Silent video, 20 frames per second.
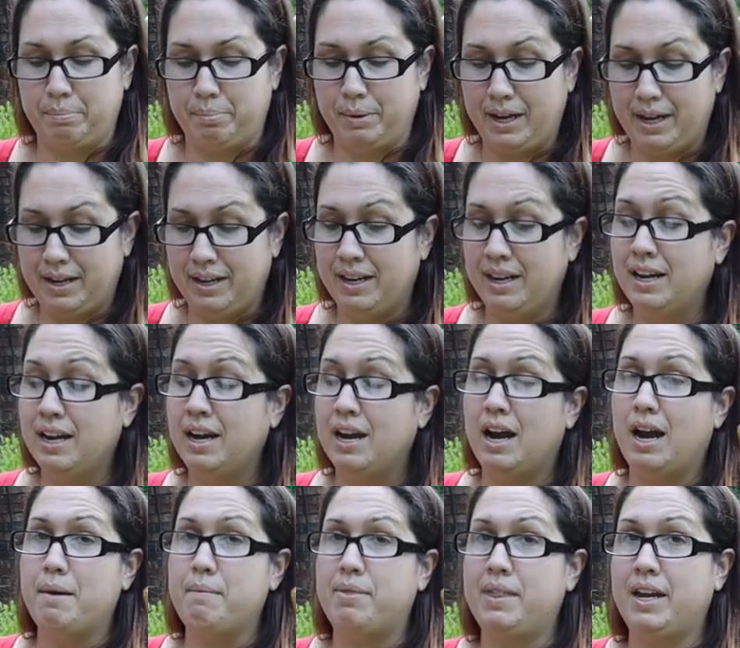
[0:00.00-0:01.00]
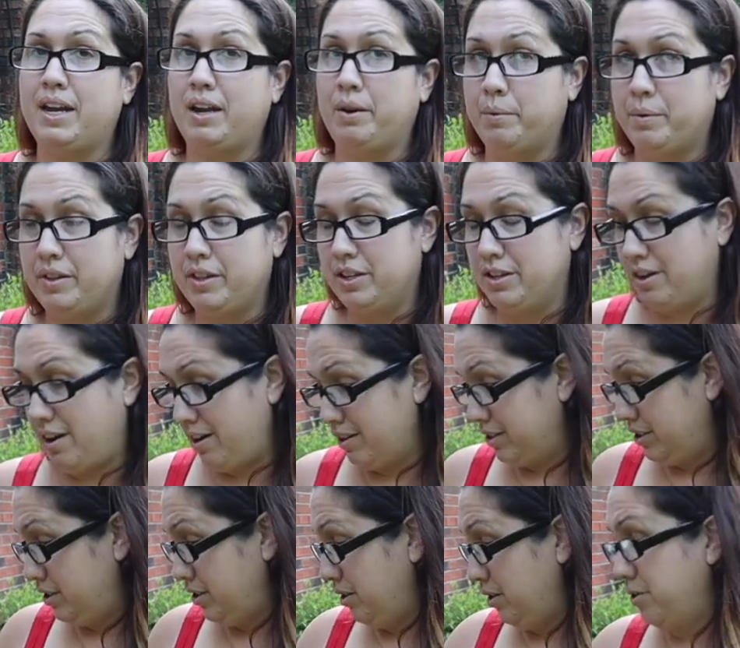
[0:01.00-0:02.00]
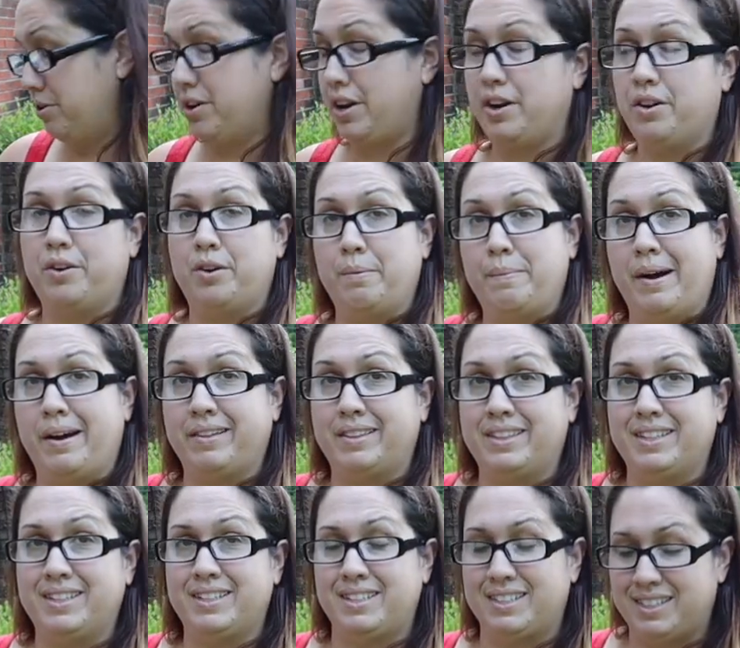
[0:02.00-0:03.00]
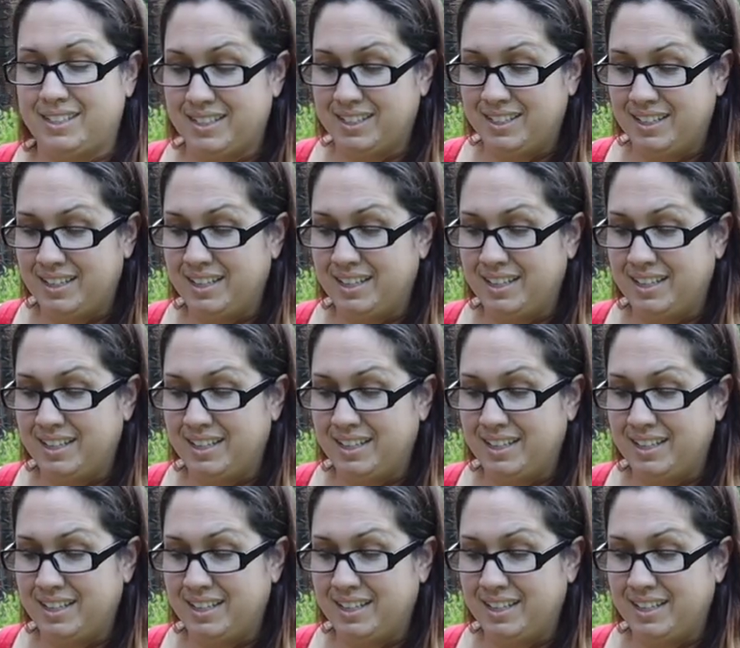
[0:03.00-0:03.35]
But I'm thinking one of the dogs already knew about this,